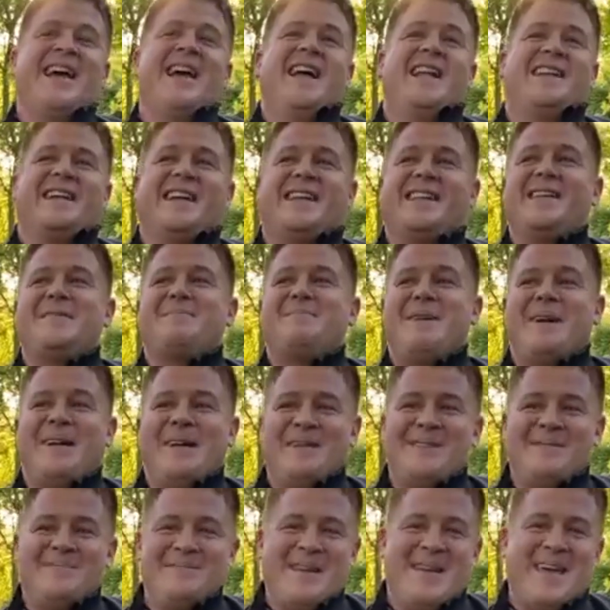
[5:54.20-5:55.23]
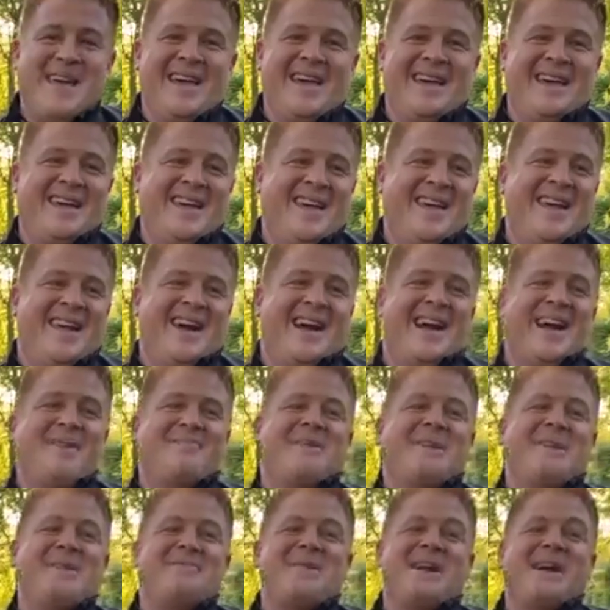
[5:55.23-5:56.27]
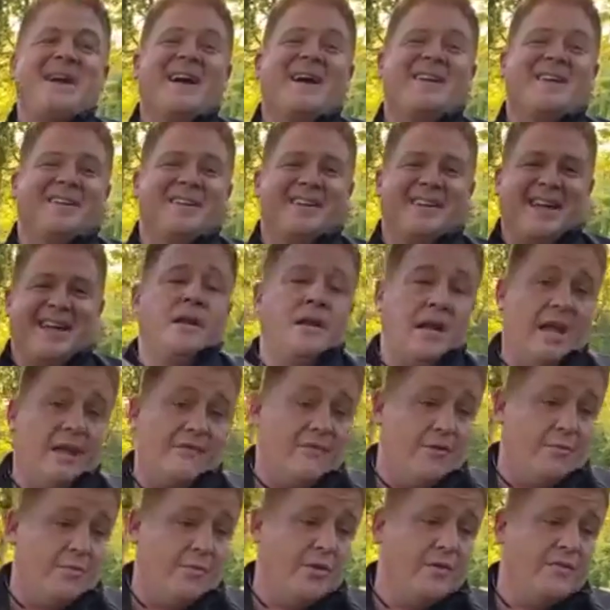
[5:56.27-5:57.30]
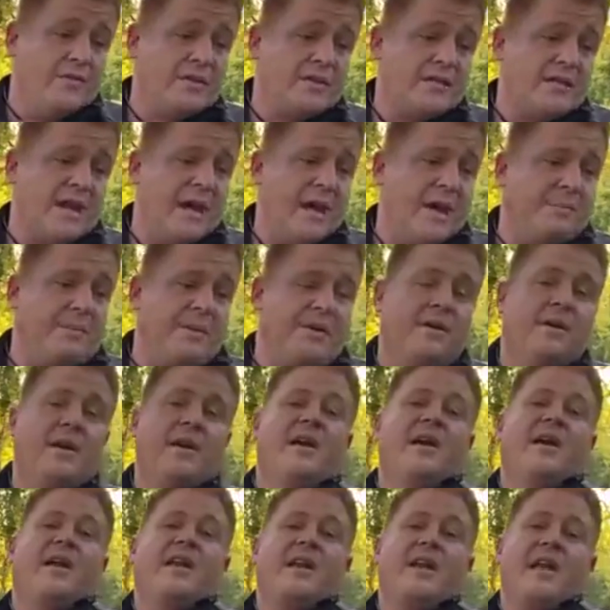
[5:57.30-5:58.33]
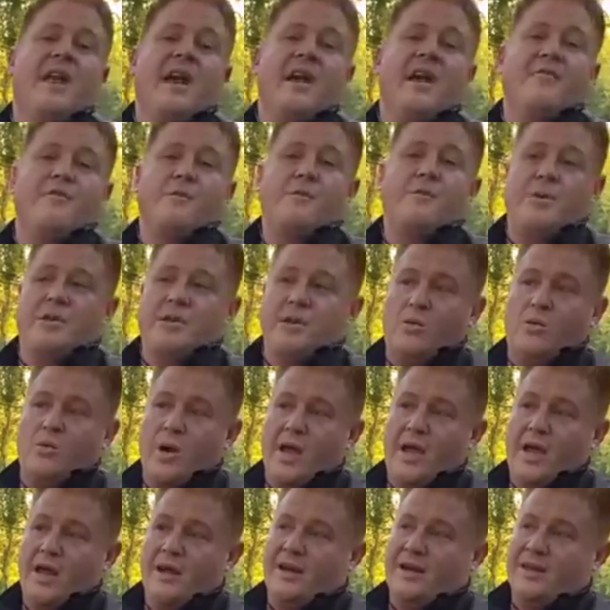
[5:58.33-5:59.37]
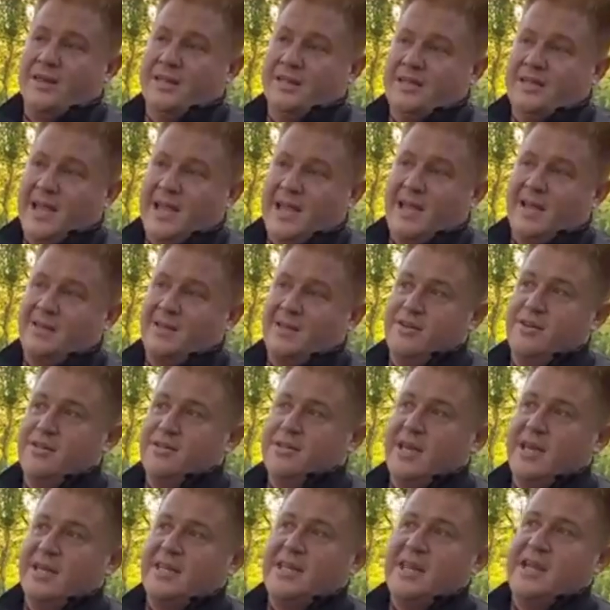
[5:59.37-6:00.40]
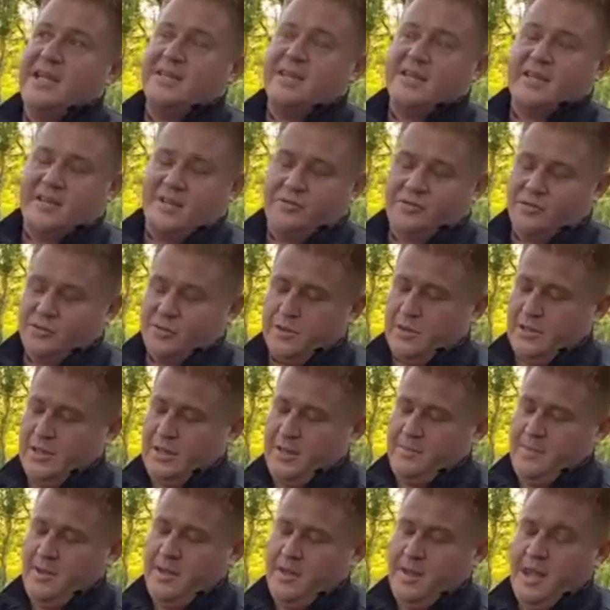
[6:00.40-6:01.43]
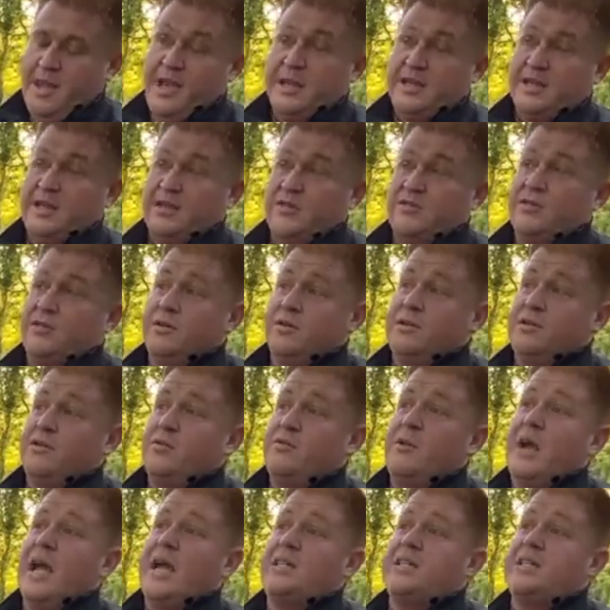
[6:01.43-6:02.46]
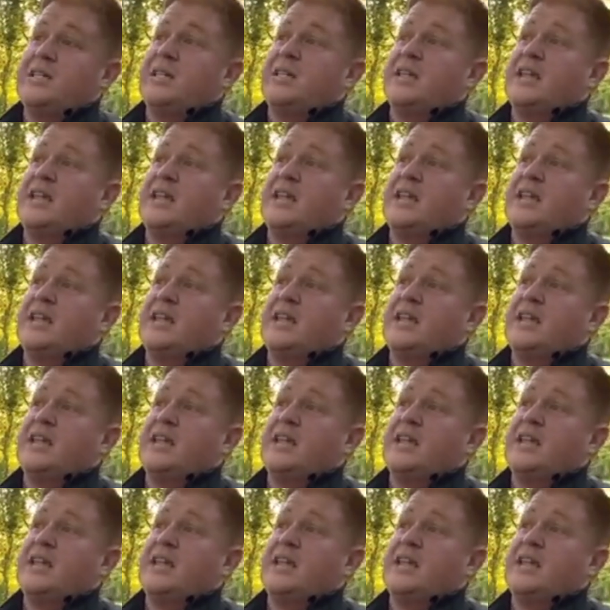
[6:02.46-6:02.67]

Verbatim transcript: to clip onto me, I'm gonna be hurting. If you move a snapper, never put the weight on the tail. Use that tail to control him, to control the direction, to